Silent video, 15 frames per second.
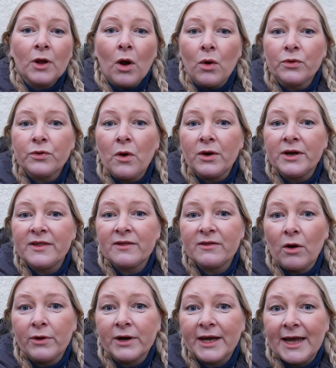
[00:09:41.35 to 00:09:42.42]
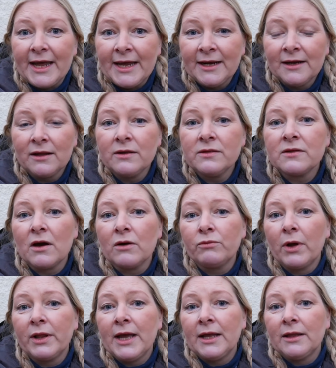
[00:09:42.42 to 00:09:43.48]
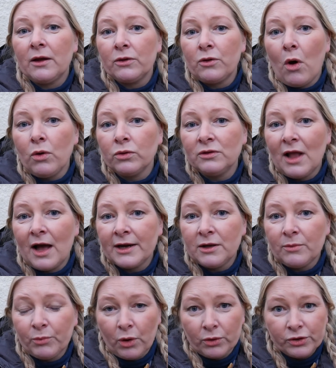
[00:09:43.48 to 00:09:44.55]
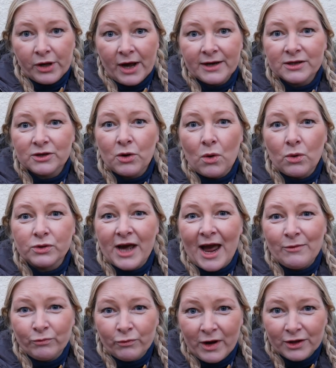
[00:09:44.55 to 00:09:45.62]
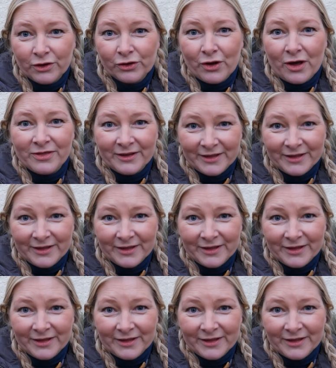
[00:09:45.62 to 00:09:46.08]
Also, Historic England are running an online project called Enrich